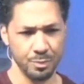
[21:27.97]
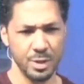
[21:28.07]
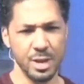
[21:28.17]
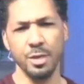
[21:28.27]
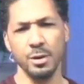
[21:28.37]

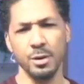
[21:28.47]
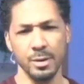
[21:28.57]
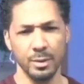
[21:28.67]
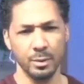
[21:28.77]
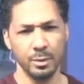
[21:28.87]
The other
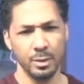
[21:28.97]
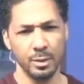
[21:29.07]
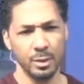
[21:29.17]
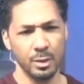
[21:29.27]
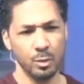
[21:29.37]

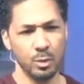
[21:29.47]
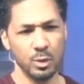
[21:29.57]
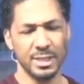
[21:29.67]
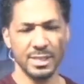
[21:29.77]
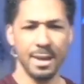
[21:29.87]
was
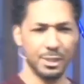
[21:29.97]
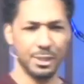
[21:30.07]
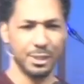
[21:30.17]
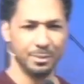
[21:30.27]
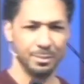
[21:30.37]
with Samson.